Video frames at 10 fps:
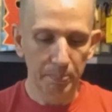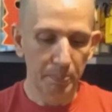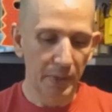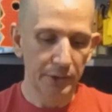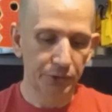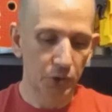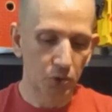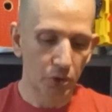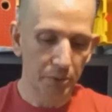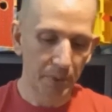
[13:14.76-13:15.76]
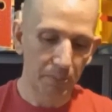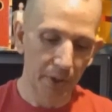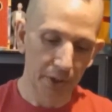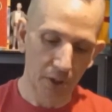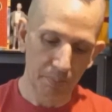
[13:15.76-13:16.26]
monster truck made
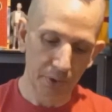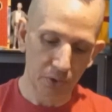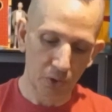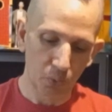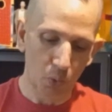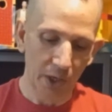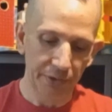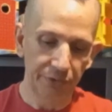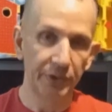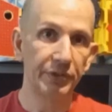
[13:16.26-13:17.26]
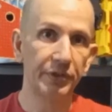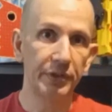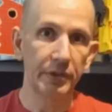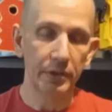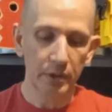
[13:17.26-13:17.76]
by a company called
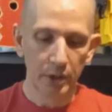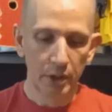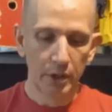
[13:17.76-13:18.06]
YCT.